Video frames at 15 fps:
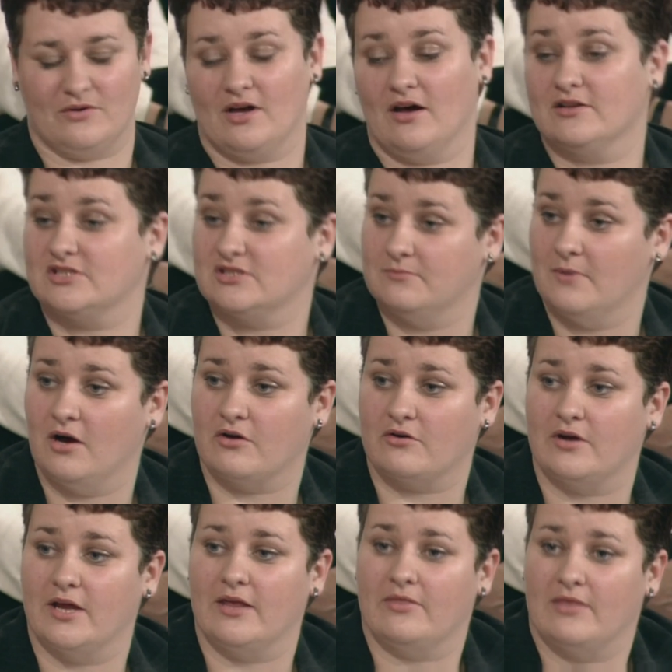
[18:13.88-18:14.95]
regards to Mark
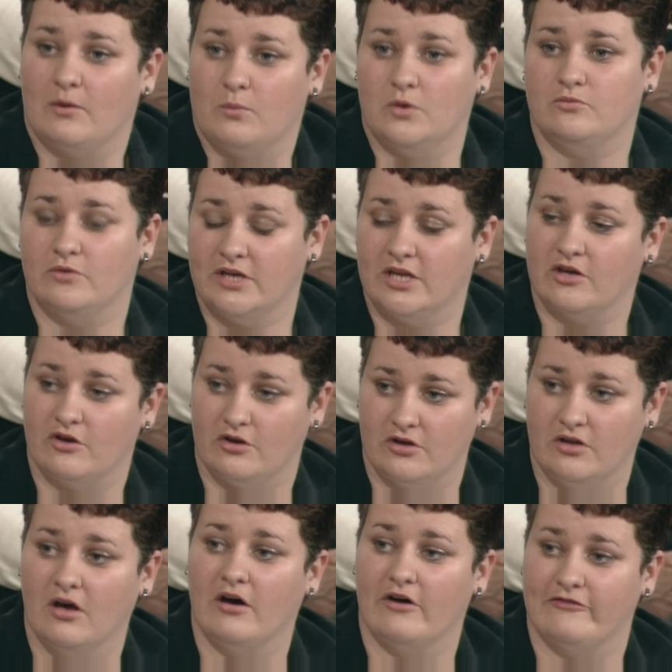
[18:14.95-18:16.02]
Green that we really
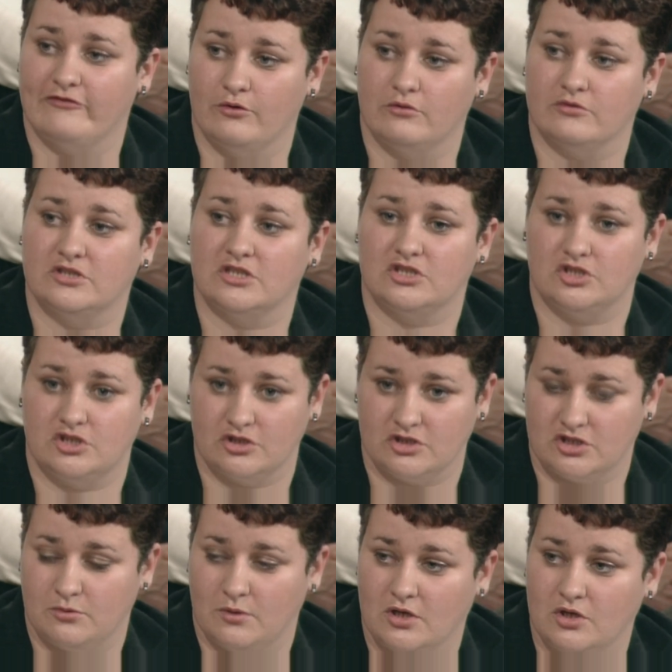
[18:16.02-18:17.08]
could not afford
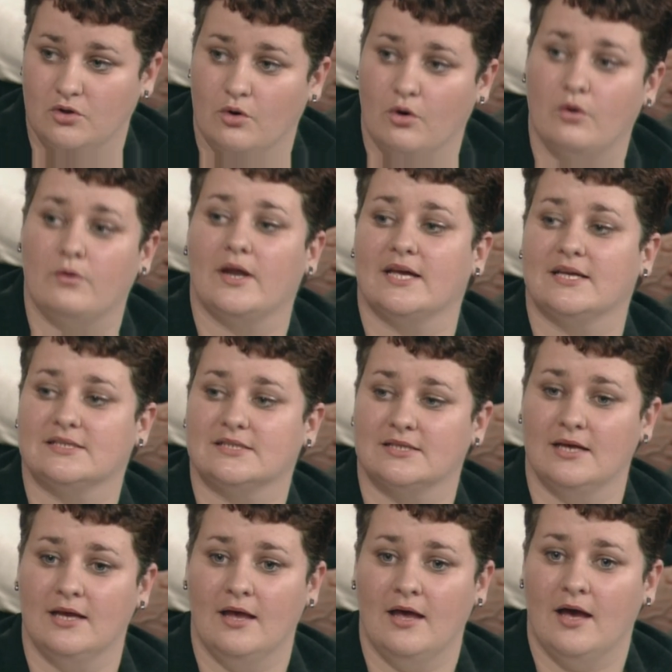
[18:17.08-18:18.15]
just to ignore it.
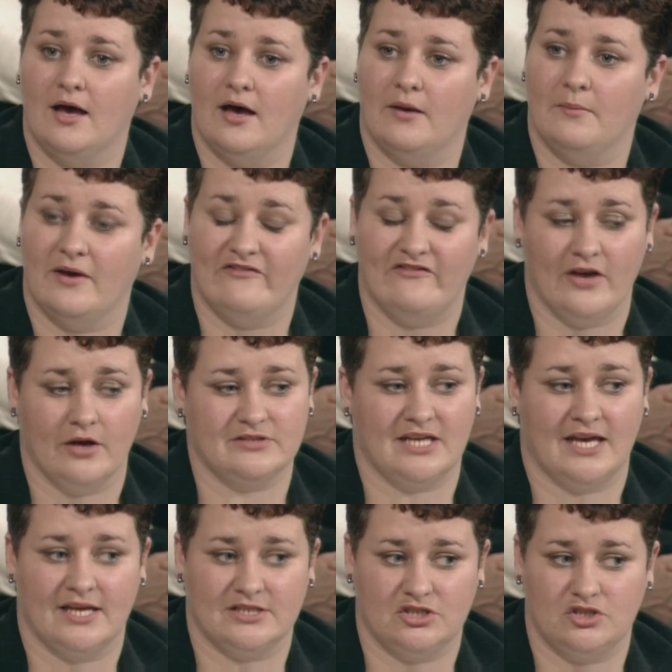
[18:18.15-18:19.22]
I felt
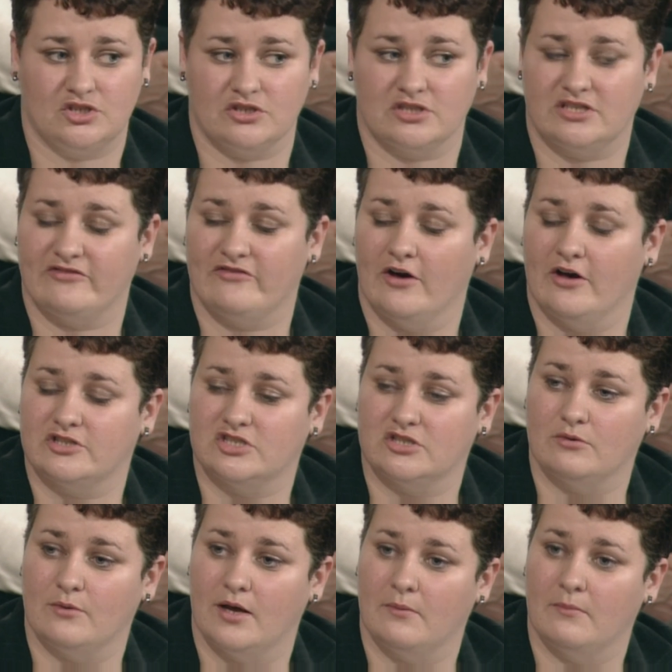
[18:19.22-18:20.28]
I had to justify
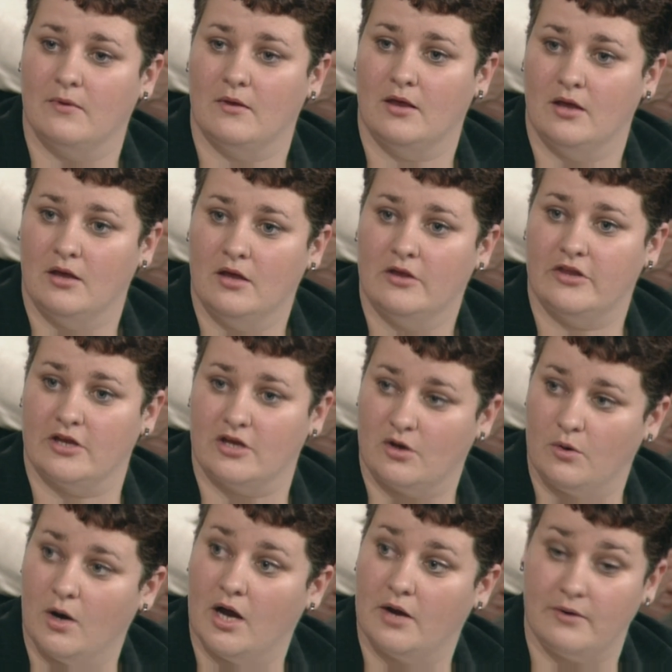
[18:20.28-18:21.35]
to the
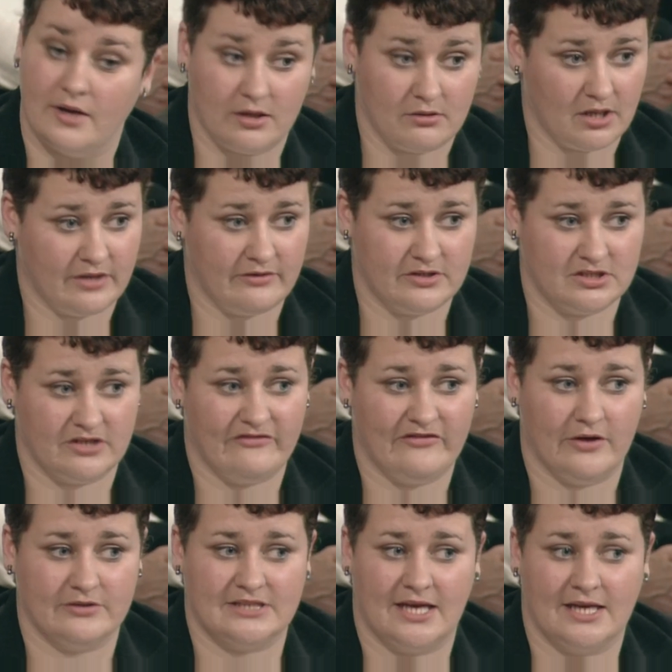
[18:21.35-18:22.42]
inquiry, and I
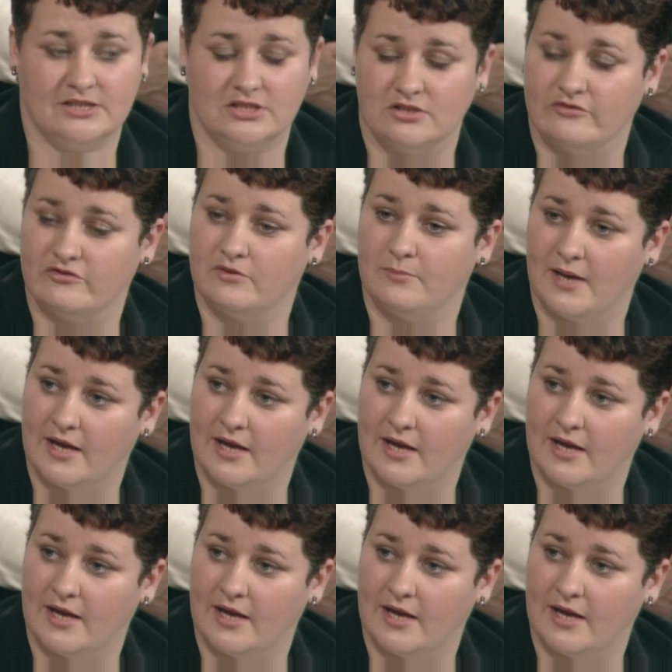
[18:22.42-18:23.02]
felt I had to do it for the